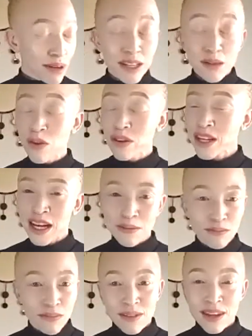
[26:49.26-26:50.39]
Please more time.
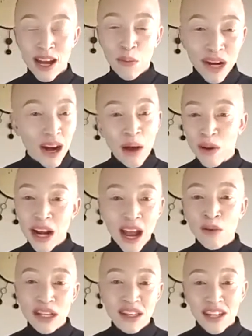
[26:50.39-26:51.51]
I want
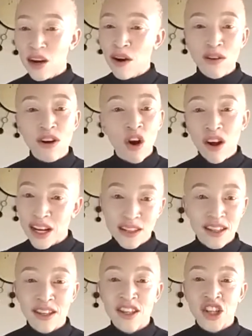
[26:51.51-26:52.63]
to stay around longer.
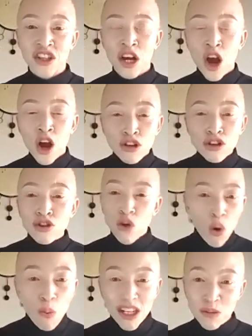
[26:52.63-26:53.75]
There's just
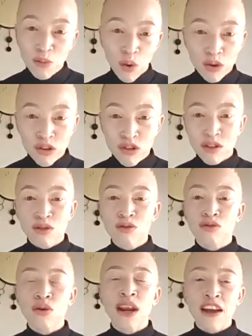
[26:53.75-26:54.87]
so much more to still
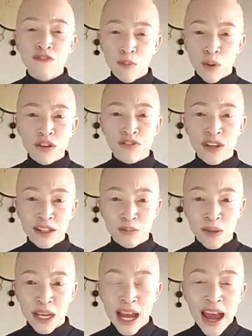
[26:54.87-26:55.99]
do. So life motivates
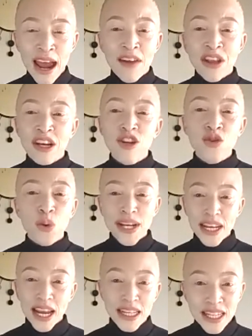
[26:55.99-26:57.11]
me. And then in
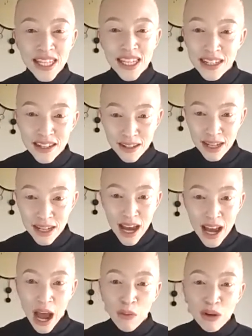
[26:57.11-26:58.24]
2019,
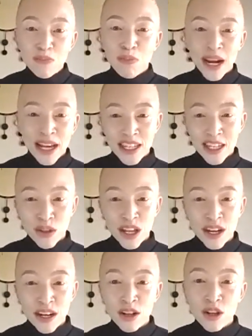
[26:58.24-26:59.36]
I was blessed with a
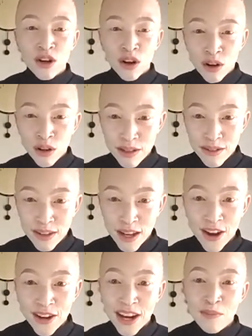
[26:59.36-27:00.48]
little girl.
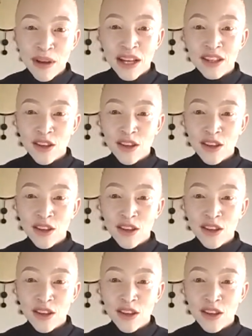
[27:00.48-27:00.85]
Her name is